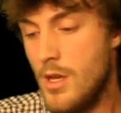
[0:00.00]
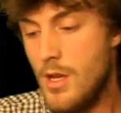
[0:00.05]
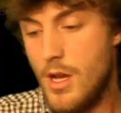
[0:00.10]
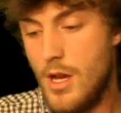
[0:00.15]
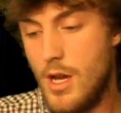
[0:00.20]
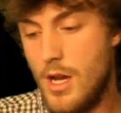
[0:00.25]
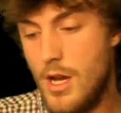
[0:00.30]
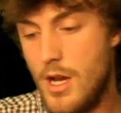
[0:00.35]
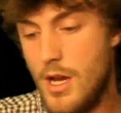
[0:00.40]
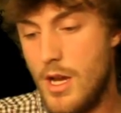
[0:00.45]

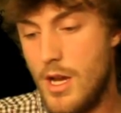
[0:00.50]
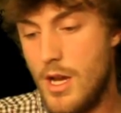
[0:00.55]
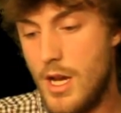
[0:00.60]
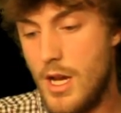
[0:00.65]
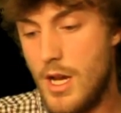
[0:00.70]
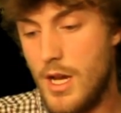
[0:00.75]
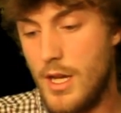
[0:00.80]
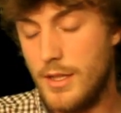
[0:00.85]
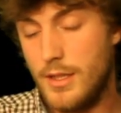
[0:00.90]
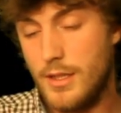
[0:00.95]

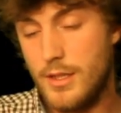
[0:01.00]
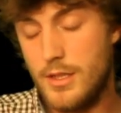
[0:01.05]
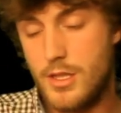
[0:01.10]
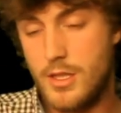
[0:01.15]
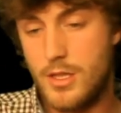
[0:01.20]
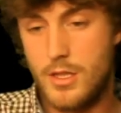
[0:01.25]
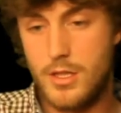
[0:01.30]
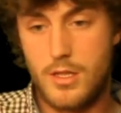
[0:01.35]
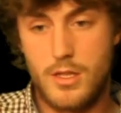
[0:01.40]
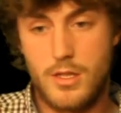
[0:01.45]
And
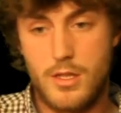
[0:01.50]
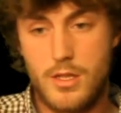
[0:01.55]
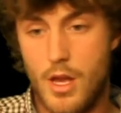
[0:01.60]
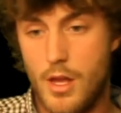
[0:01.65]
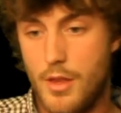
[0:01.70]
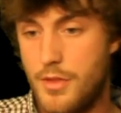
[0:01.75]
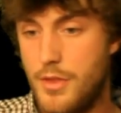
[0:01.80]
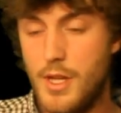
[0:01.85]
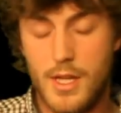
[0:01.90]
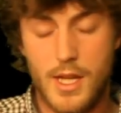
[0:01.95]

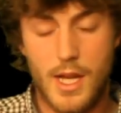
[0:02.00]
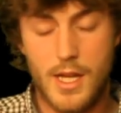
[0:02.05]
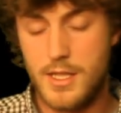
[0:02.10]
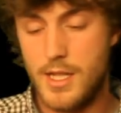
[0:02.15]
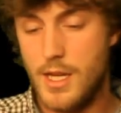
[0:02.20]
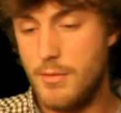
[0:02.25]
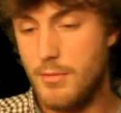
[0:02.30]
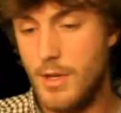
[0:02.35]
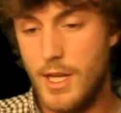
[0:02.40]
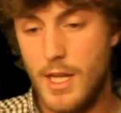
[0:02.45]
I think
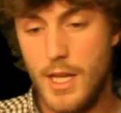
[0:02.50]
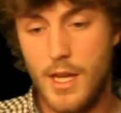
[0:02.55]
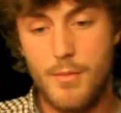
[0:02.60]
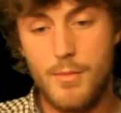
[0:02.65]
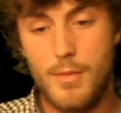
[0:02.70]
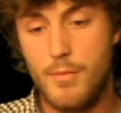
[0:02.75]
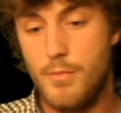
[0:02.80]
that's it, really.